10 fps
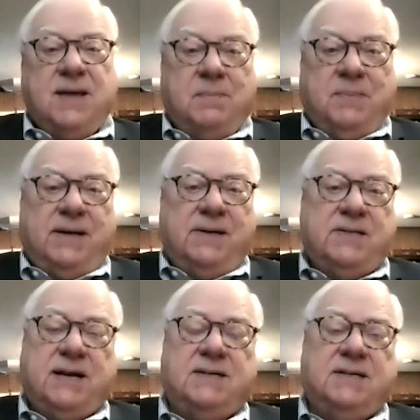That
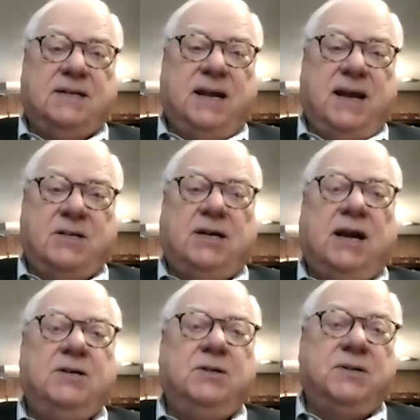means as
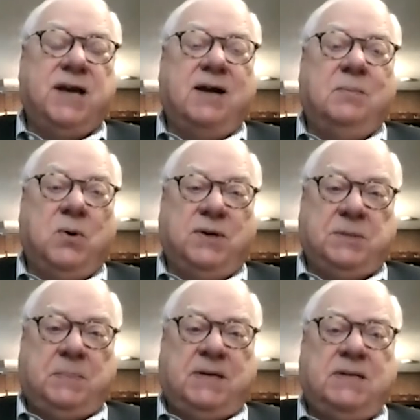education has gotten more
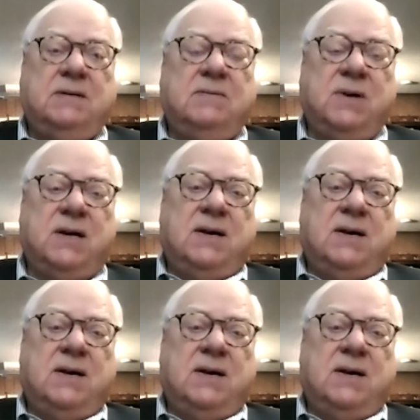expensive,